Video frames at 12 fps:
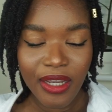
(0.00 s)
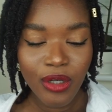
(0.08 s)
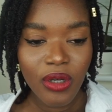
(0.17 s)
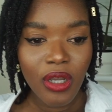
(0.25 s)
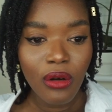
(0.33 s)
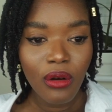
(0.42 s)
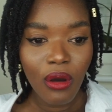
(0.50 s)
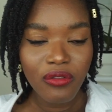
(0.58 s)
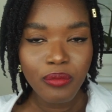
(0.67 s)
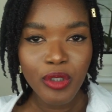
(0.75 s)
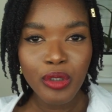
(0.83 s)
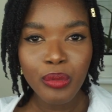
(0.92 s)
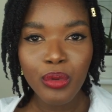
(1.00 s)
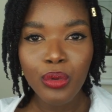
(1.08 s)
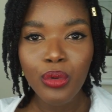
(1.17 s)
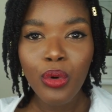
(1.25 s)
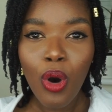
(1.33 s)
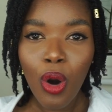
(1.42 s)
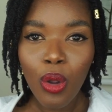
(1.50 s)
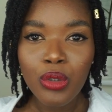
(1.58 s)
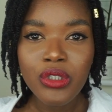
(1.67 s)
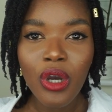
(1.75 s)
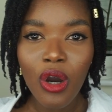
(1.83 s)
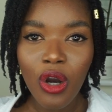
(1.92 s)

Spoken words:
I know a lot of people who hold